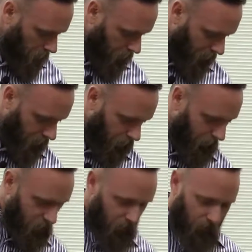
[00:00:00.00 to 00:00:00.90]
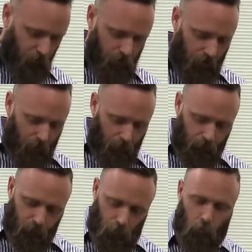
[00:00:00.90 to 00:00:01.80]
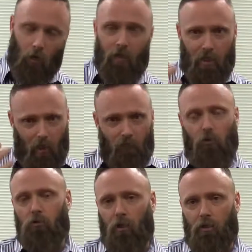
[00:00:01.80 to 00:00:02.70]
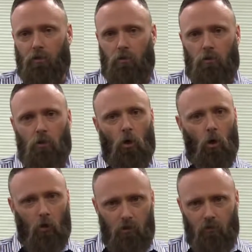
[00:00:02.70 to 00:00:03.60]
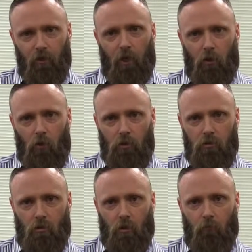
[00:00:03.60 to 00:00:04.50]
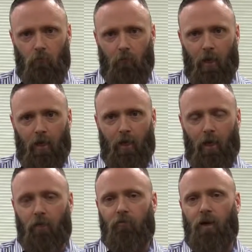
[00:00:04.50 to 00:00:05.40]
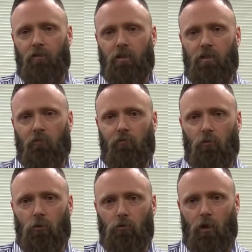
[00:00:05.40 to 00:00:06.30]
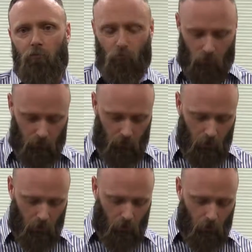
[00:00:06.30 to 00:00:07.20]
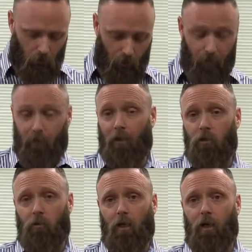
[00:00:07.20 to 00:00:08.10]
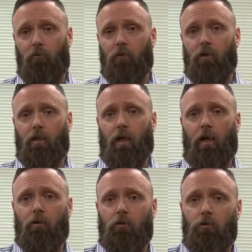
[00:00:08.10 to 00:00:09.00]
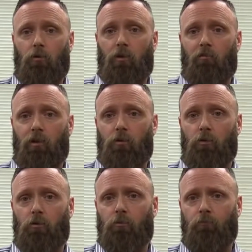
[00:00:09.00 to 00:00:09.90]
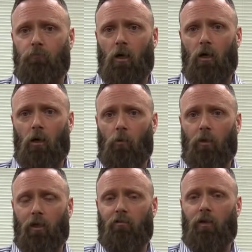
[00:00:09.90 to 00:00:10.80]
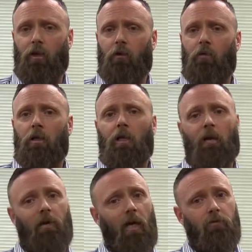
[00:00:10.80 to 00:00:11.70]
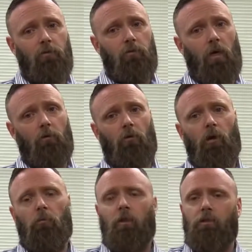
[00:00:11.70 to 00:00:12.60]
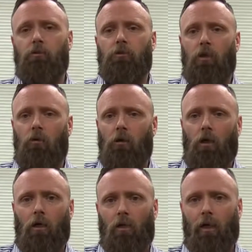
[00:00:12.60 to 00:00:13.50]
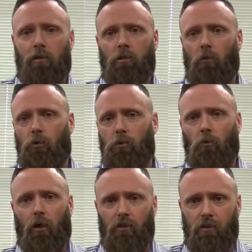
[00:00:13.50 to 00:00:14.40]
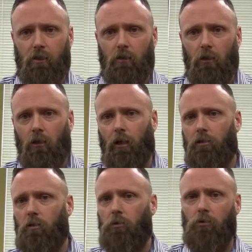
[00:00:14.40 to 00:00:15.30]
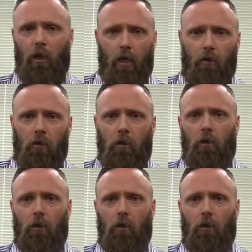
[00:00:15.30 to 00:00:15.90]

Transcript: Again, dimensionally they're the same. Just watch out for those lenses. Call us if you got questions on them. 888-567-4294. All right, that's what I got for you today on the 230 V2s. I hope you liked the video. If you haven't subscribed already, please do so. Let us know what you want to see. Let us know what you like.